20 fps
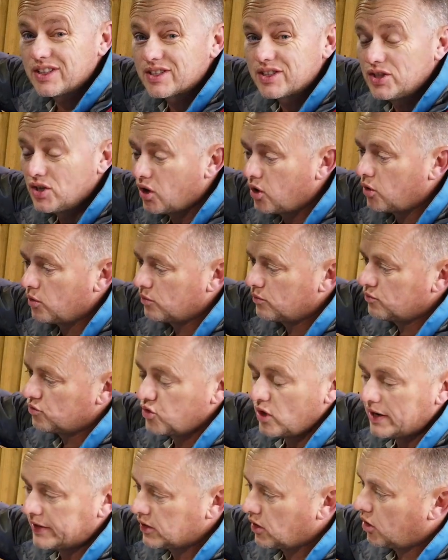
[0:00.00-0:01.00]
is not
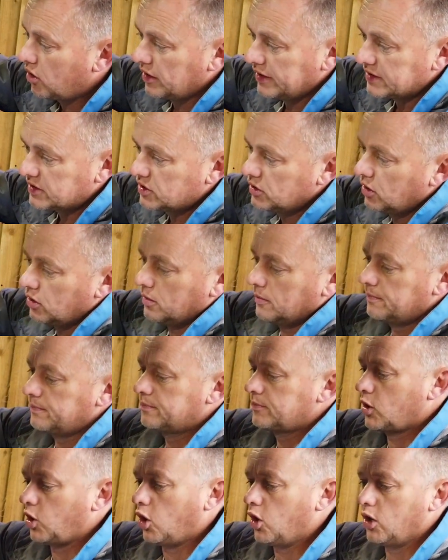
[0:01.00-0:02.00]
red hot, it's not
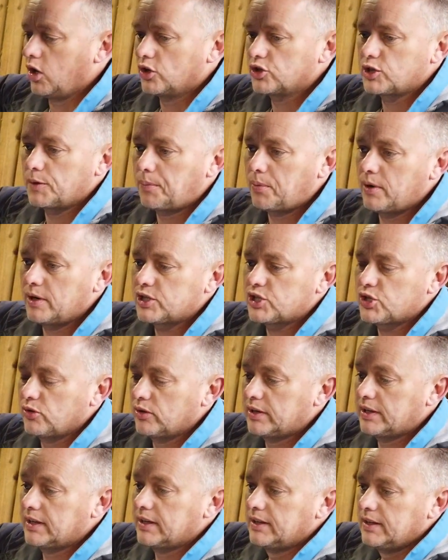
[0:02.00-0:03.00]
got lots of pressure
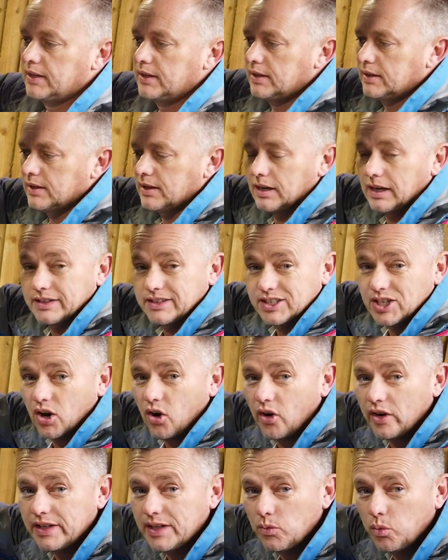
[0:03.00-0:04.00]
in it. A
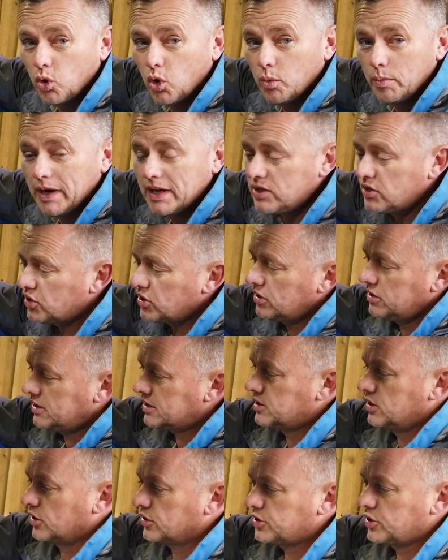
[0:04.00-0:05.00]
tiny warm engine
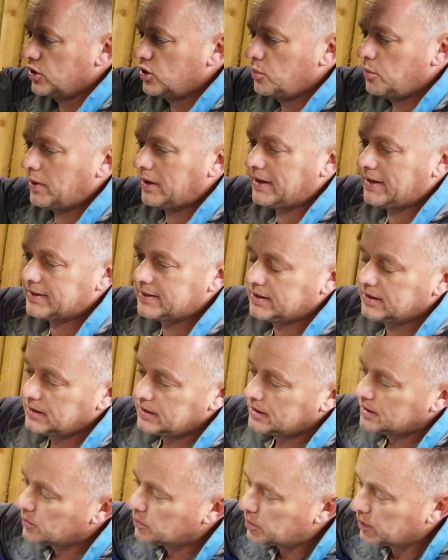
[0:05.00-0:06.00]
is not too bad,
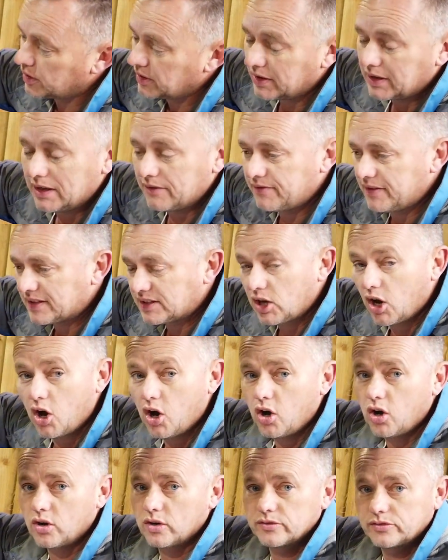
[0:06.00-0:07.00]
but if it's
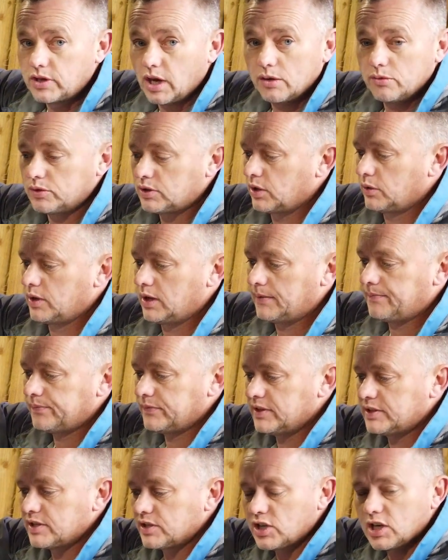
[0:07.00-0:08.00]
hot, don't do it.
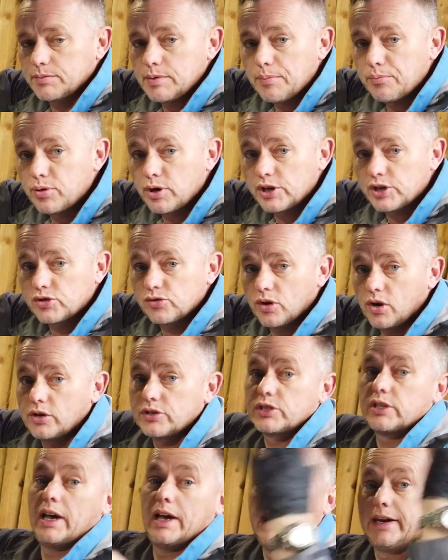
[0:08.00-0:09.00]
This is going to be
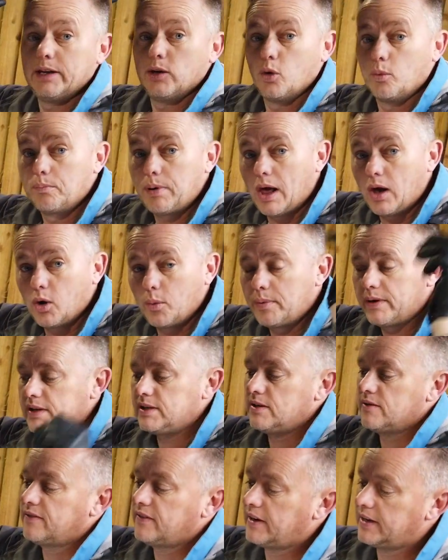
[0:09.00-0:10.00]
pressurised and it will blow up in
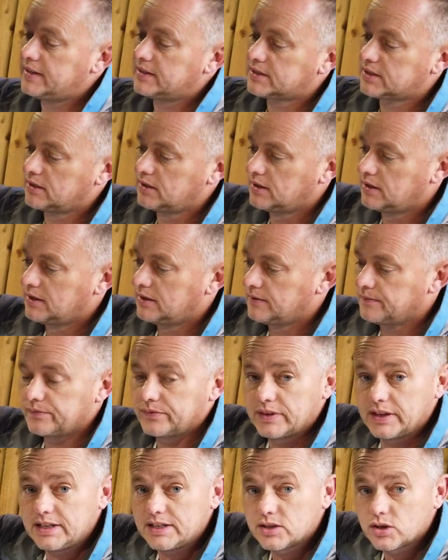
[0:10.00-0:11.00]
your face.
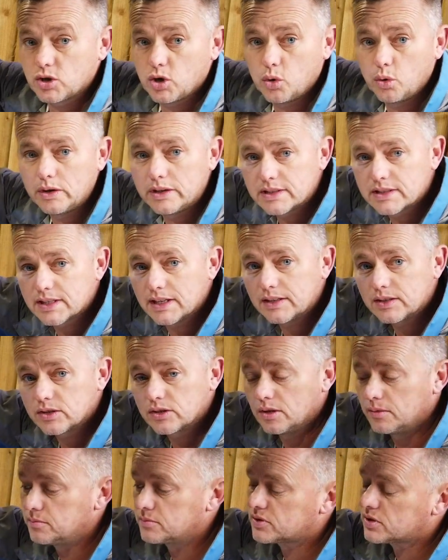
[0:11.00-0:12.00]
These cooling
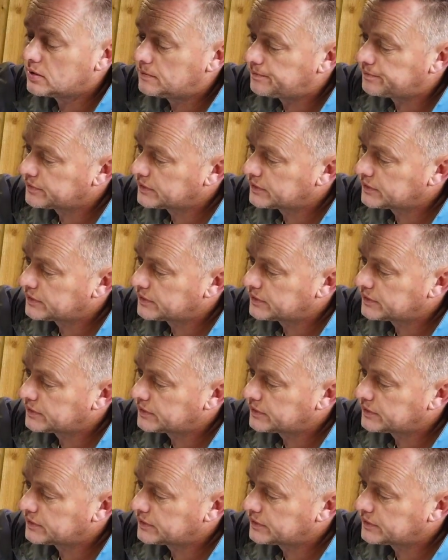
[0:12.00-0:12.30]
systems,